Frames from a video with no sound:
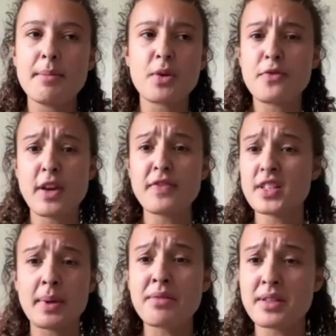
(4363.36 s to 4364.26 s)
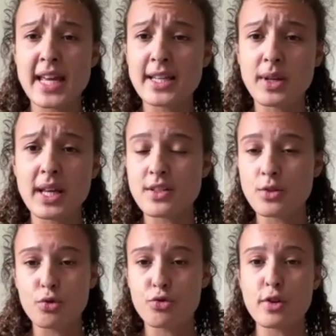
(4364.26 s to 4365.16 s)
So if you're giving someone else's take on it, it's
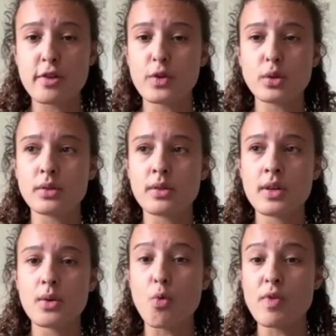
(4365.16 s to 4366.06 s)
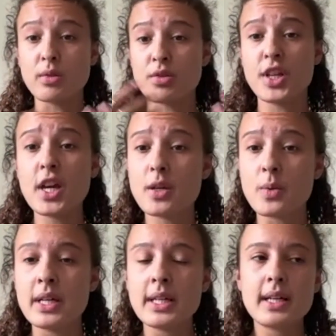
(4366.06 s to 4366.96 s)
not truthful or real to you.